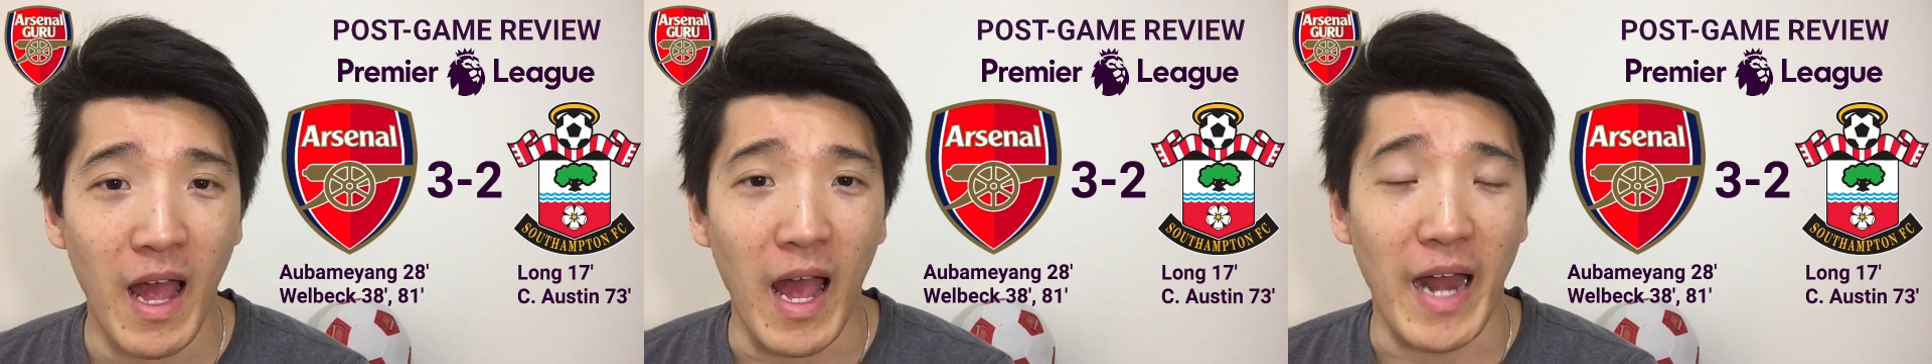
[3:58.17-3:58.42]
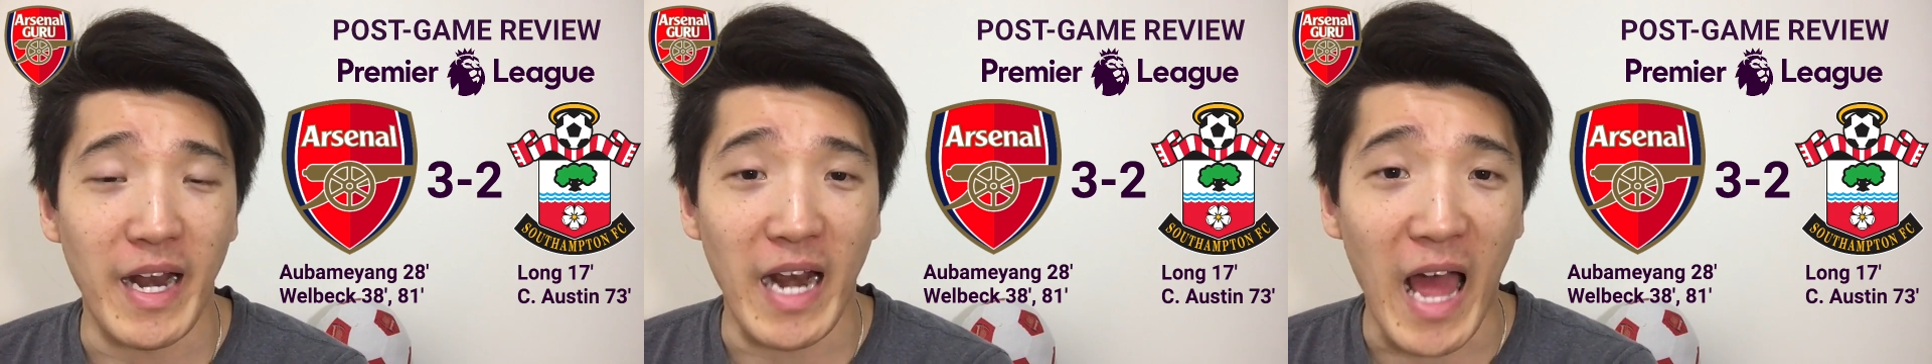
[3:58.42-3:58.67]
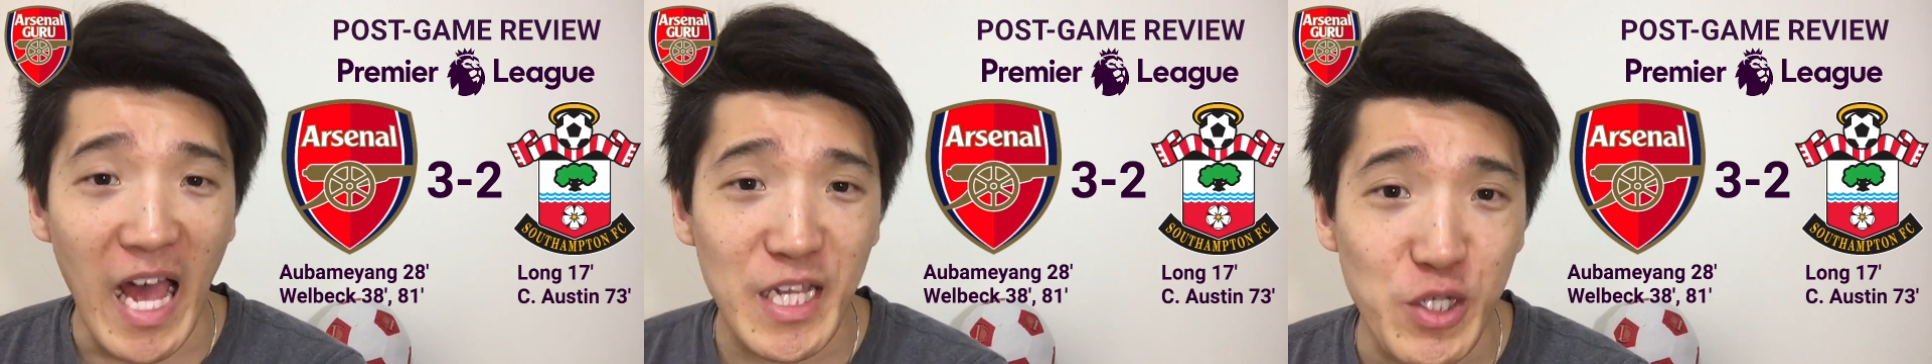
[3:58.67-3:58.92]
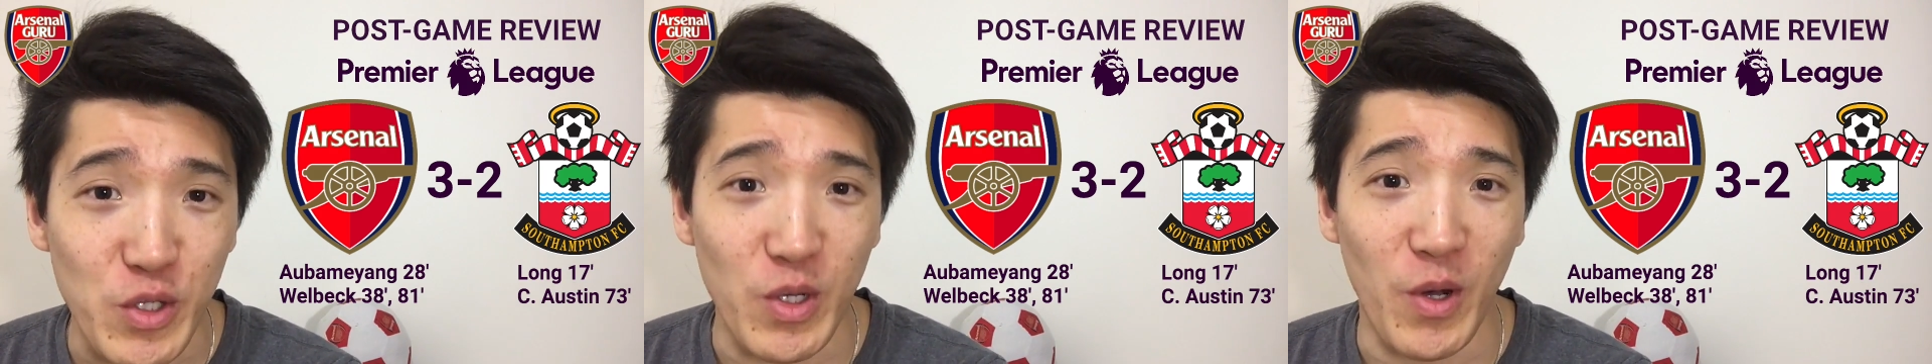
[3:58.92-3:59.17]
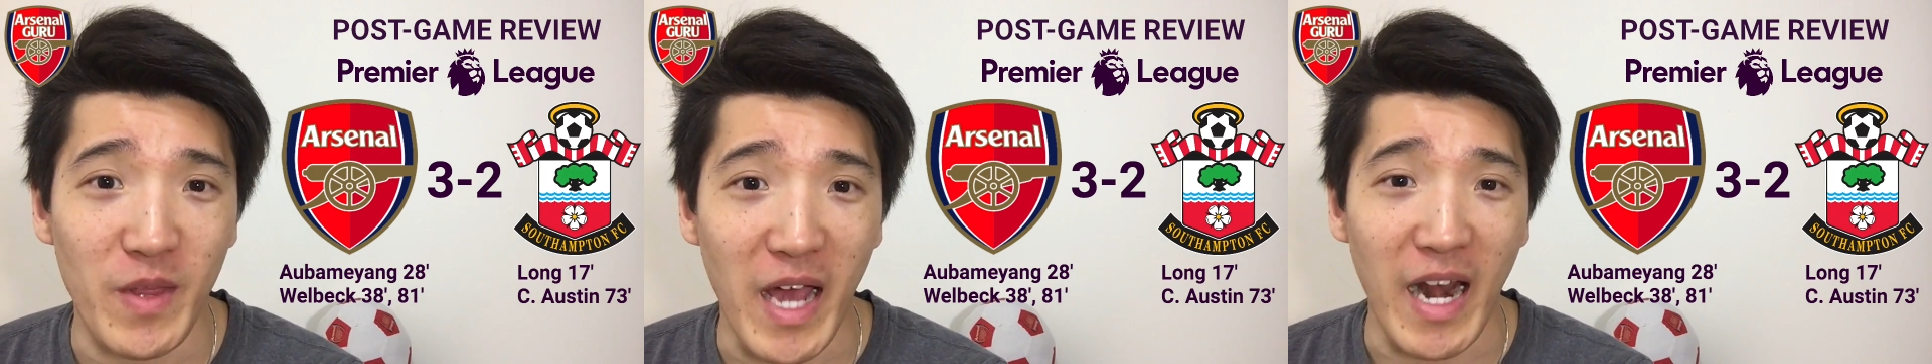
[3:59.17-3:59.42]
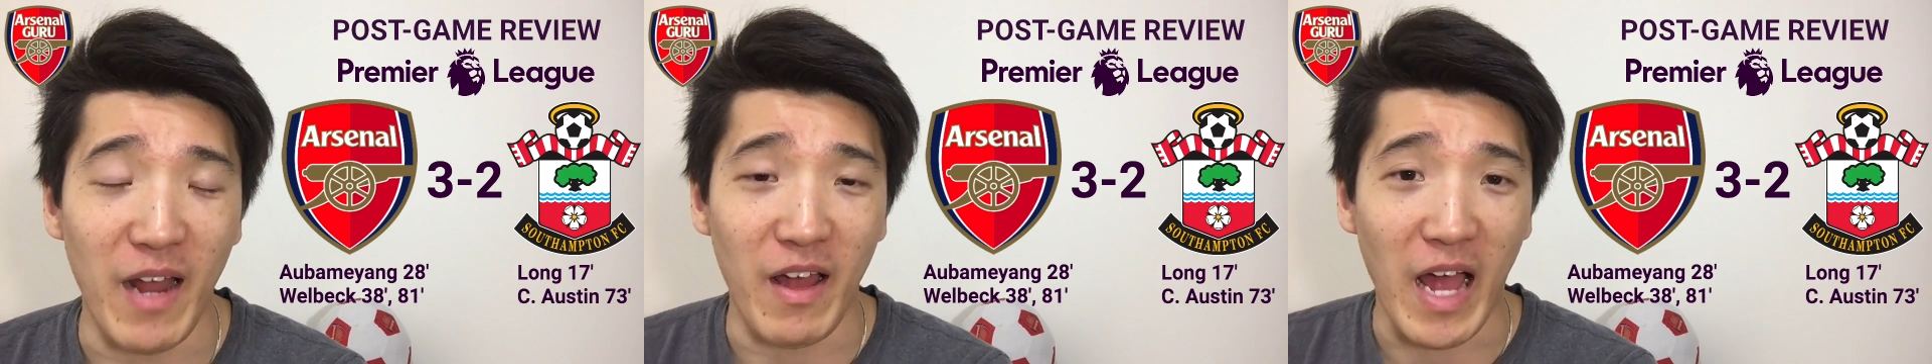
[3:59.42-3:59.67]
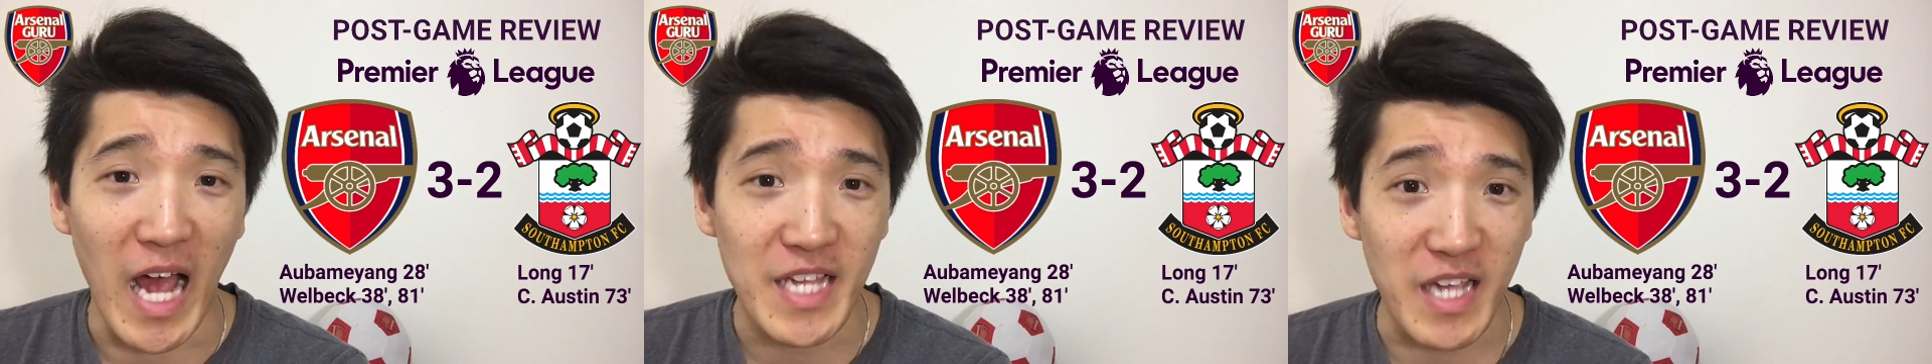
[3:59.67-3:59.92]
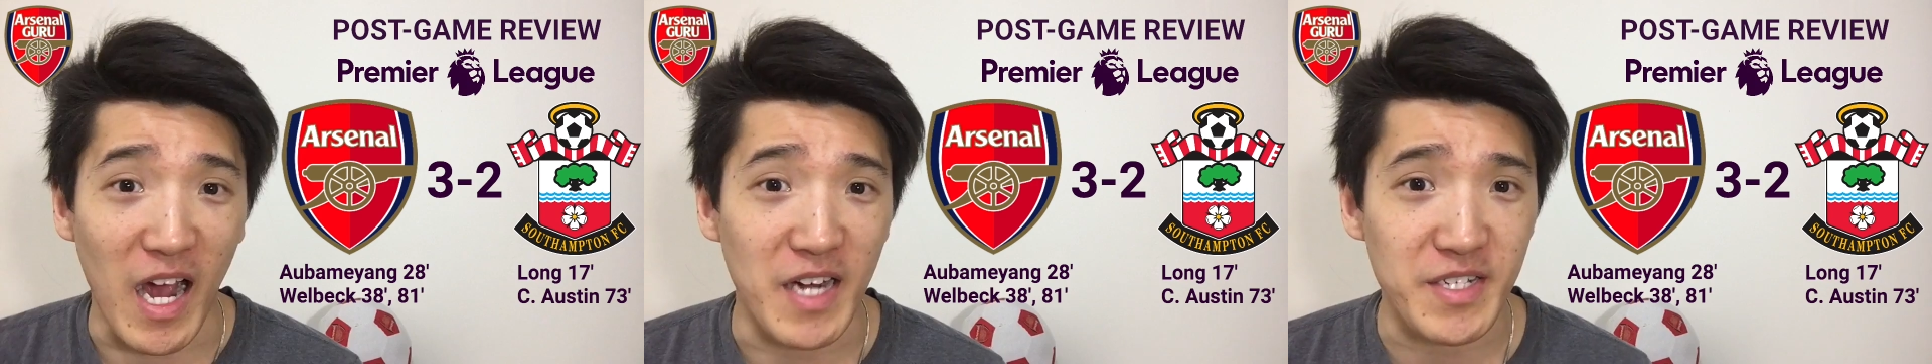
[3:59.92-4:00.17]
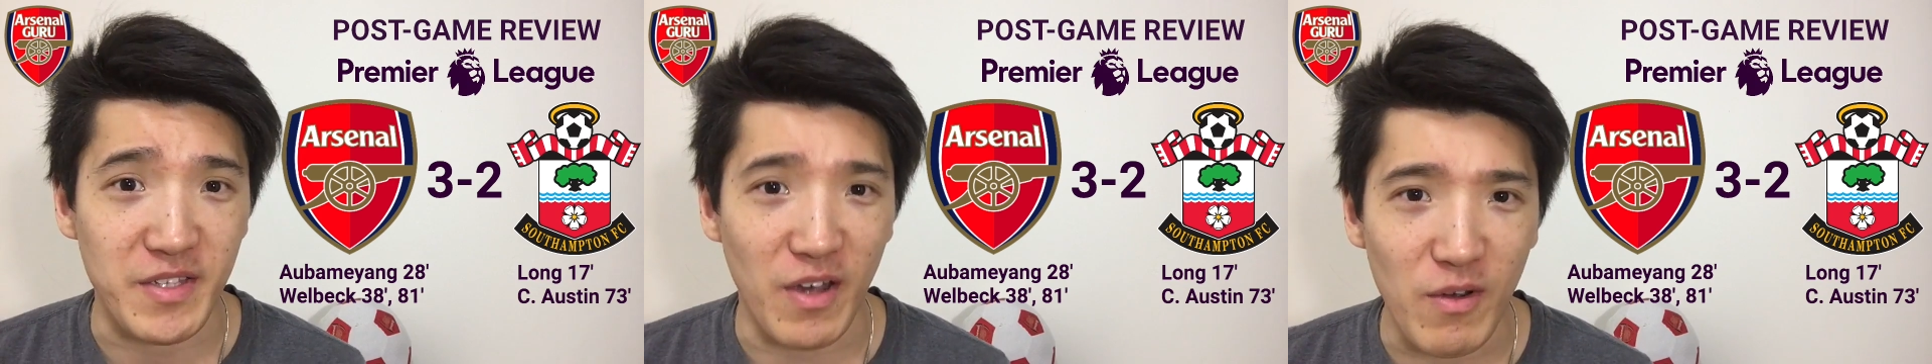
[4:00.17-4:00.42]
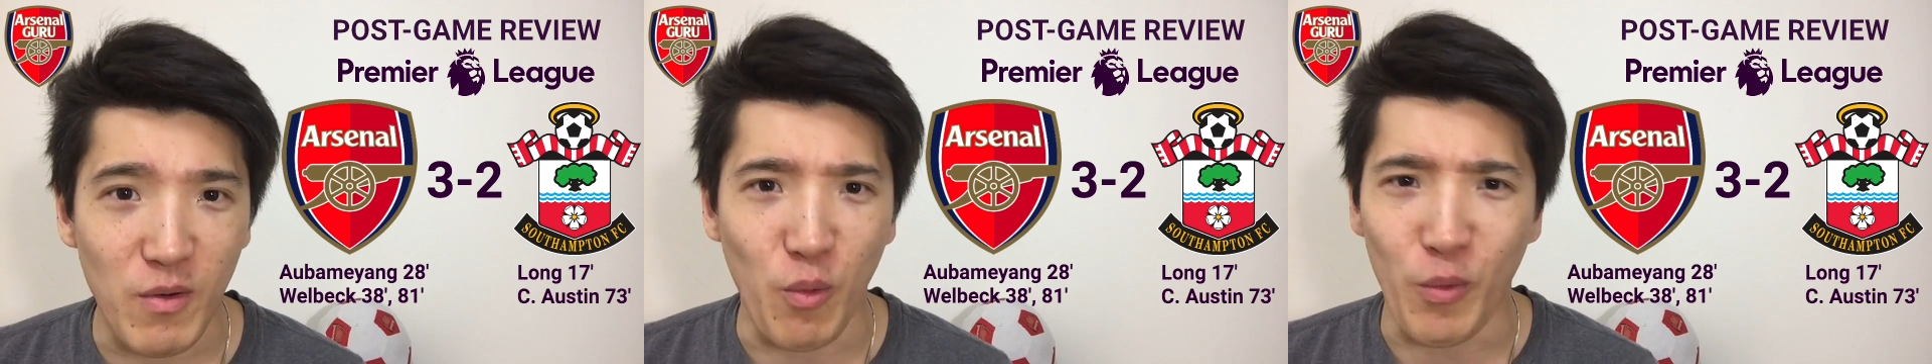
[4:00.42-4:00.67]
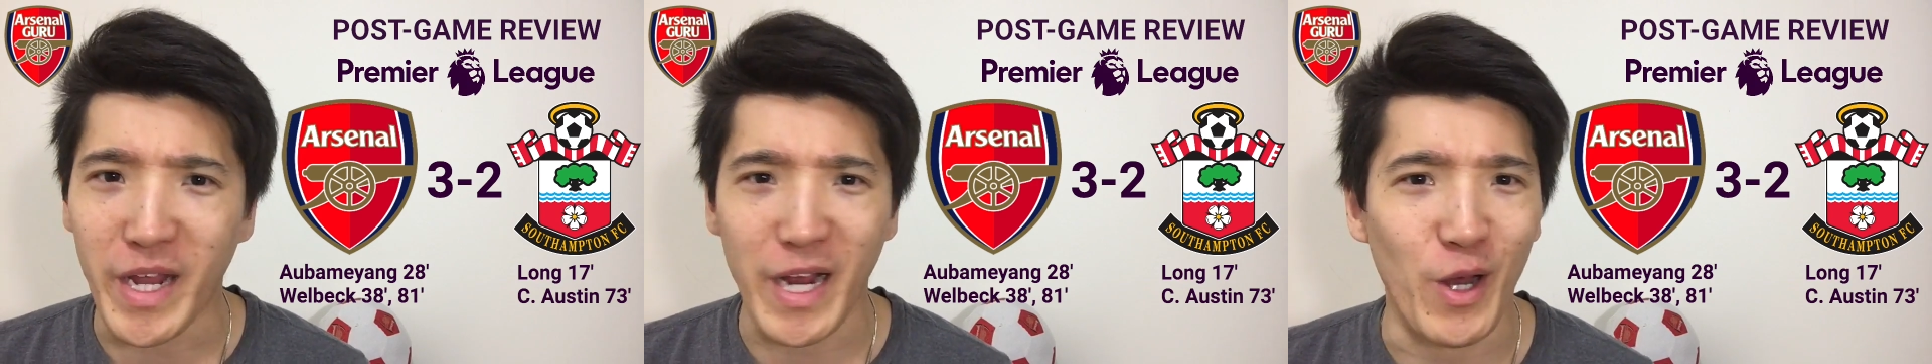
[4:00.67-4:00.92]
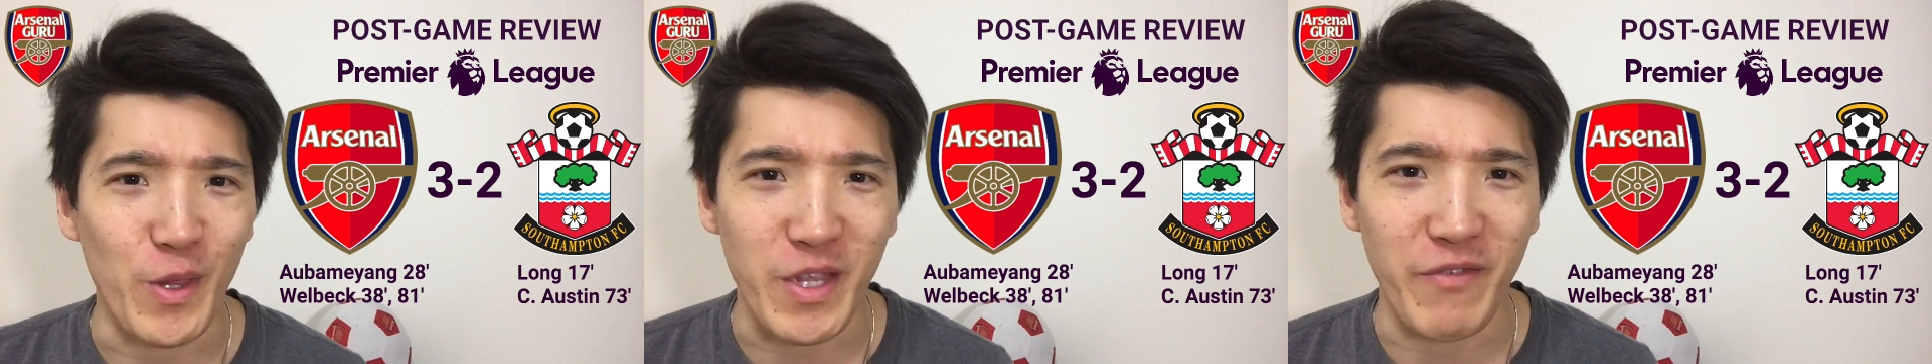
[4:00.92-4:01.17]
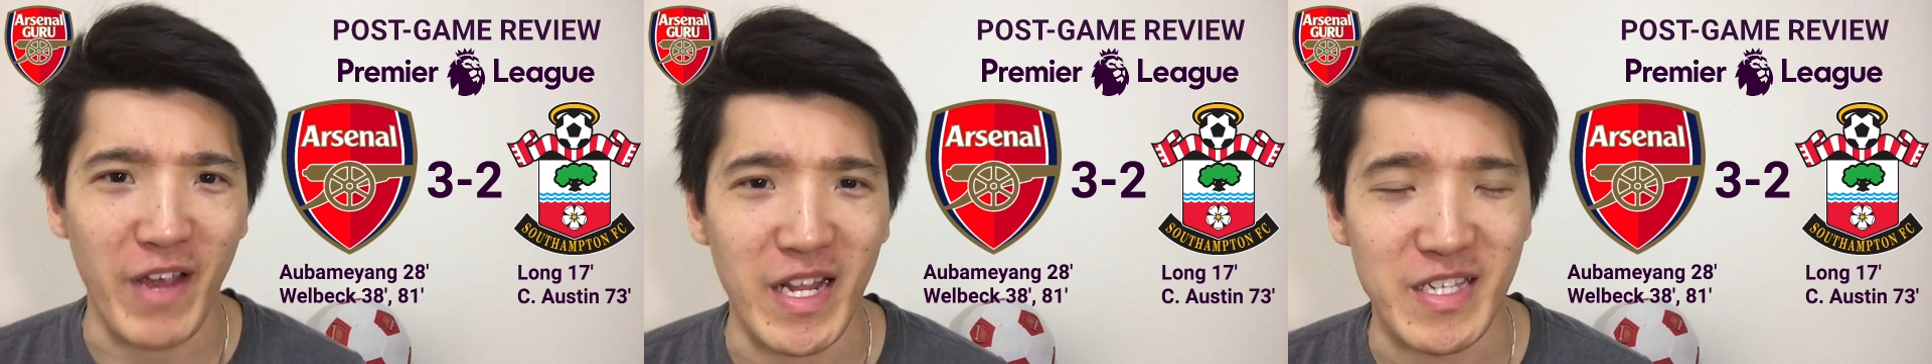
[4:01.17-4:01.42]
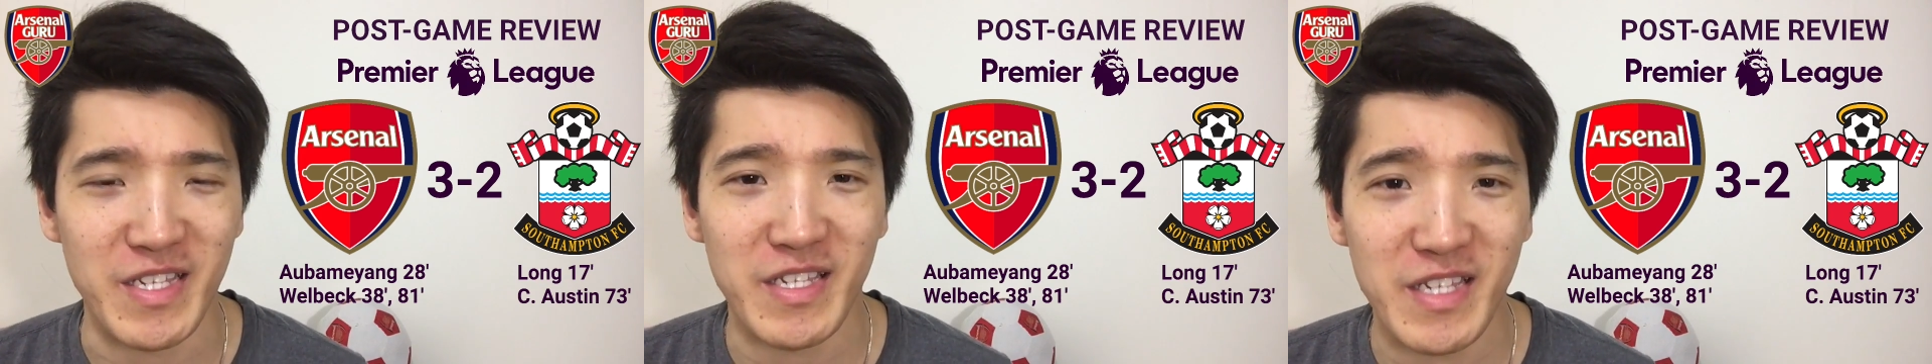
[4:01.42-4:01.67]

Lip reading: And then, as you know that as Arsenal, we cannot defend.